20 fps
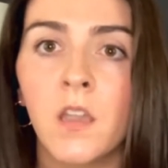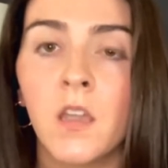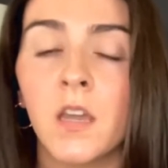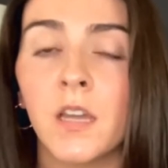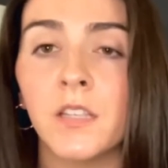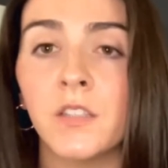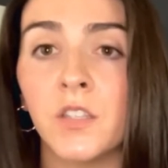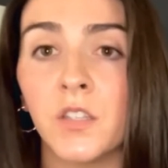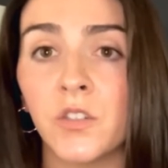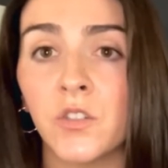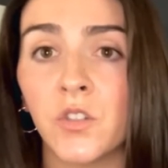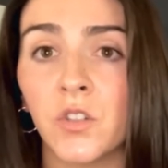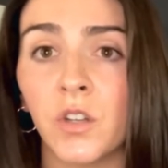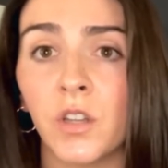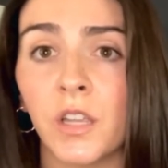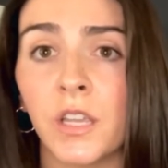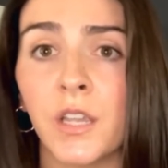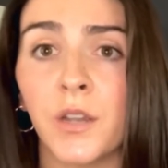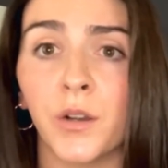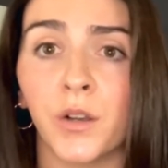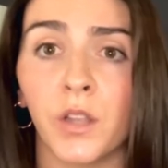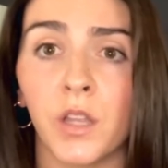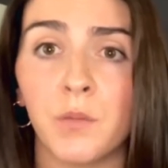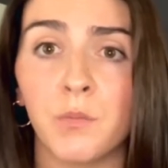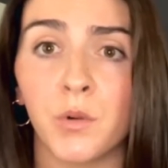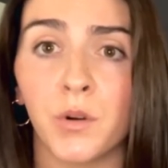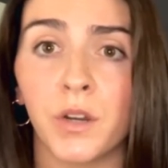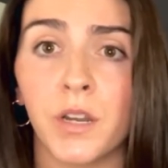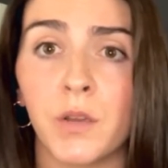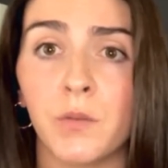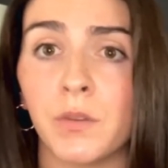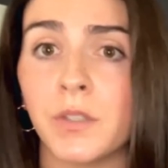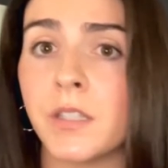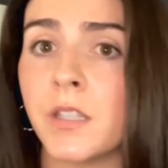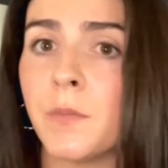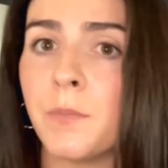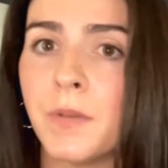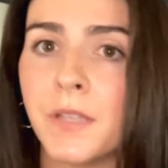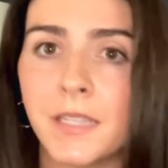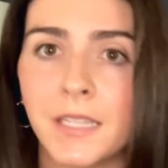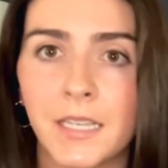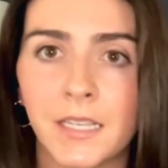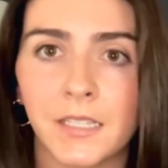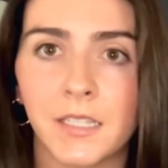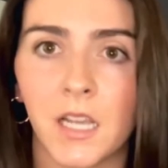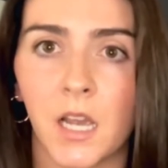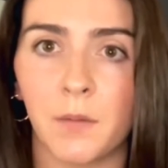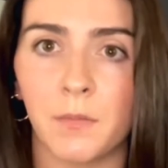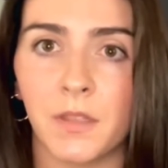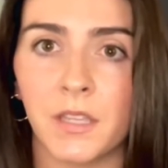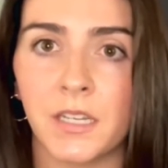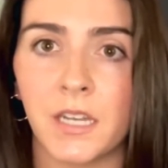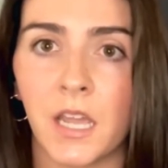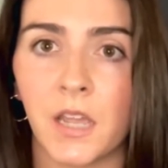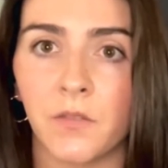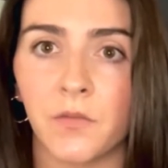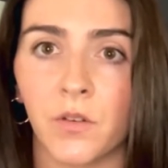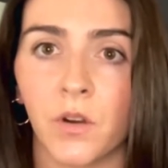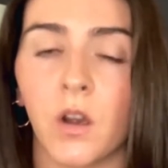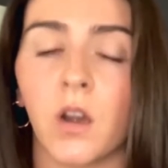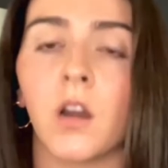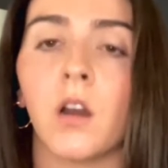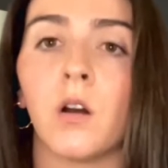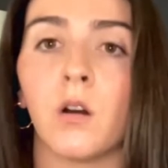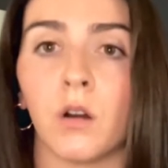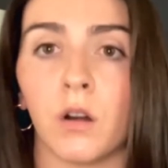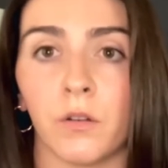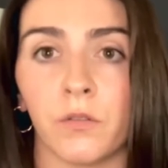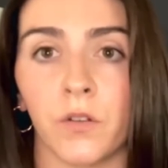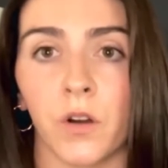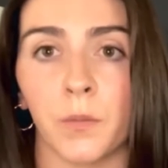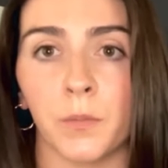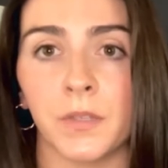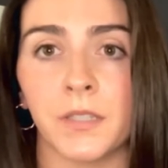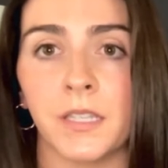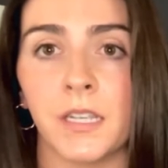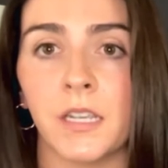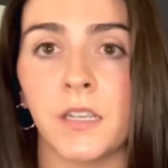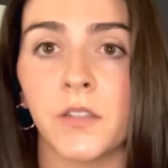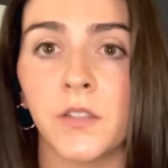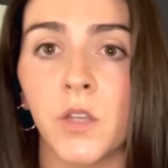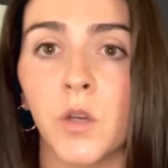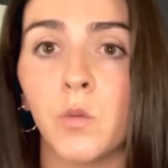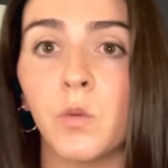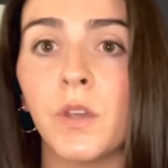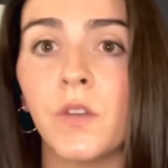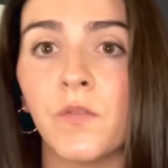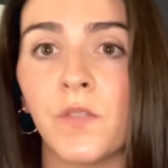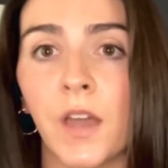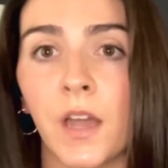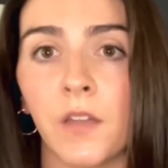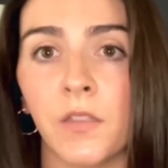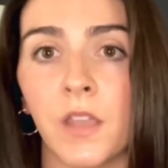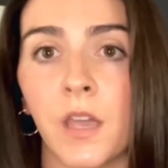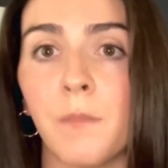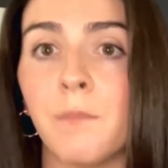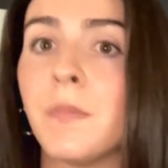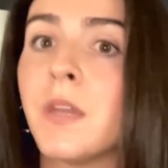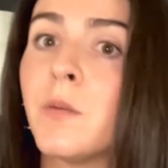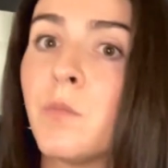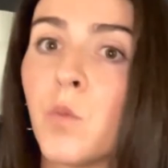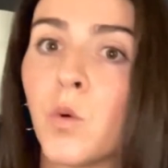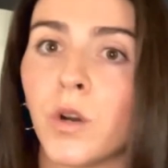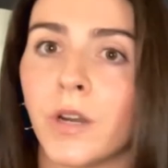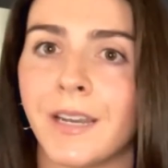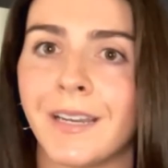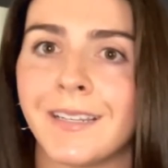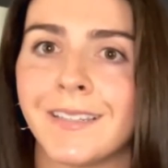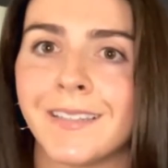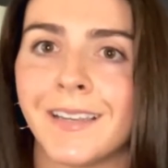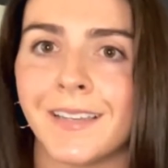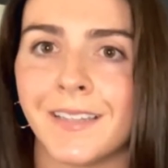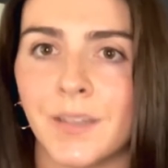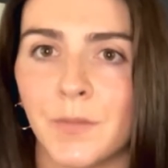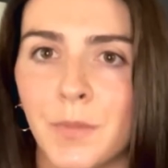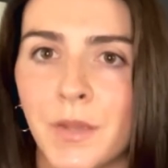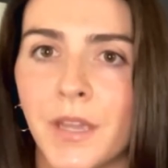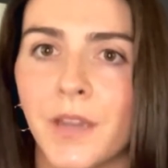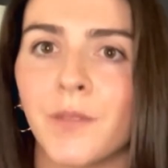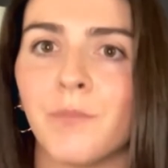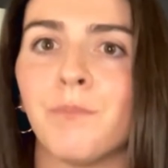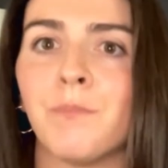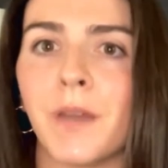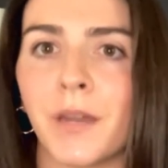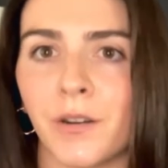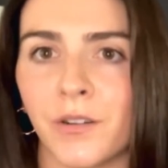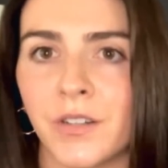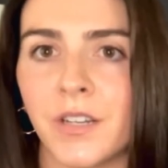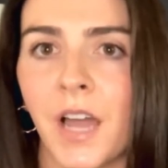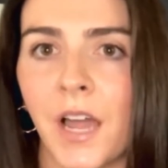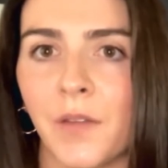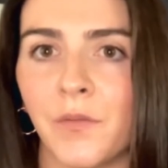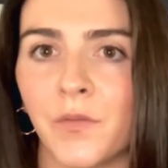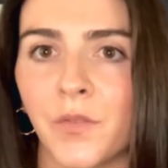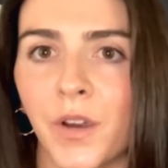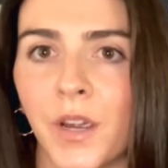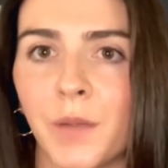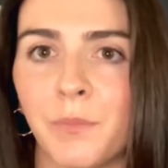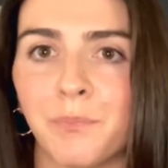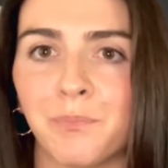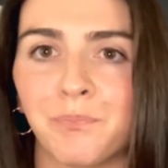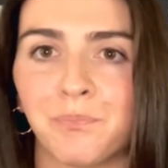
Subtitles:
Additionally, early morning was the busiest time of the day for our OR pharmacy, so we found that mid-morning tend to be a better time frame.